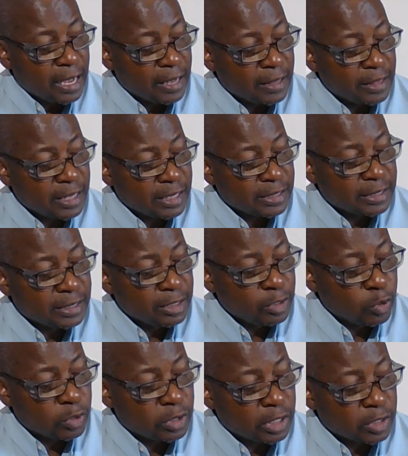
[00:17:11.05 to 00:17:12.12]
and their
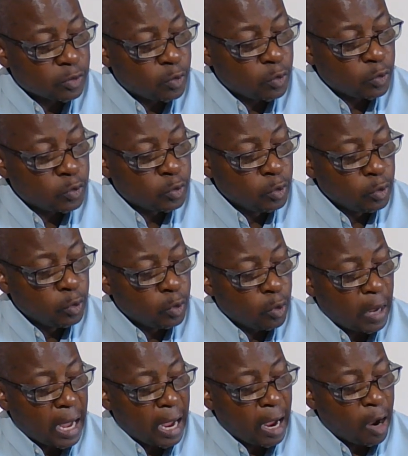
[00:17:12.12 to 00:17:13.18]
daughters go
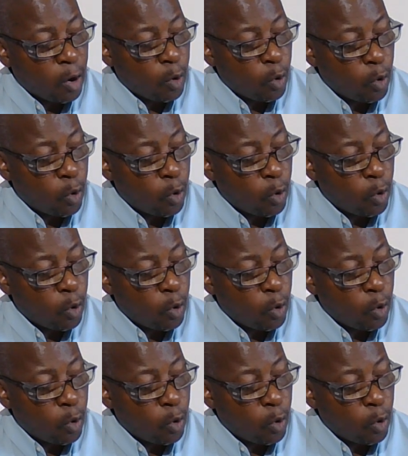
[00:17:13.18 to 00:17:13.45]
are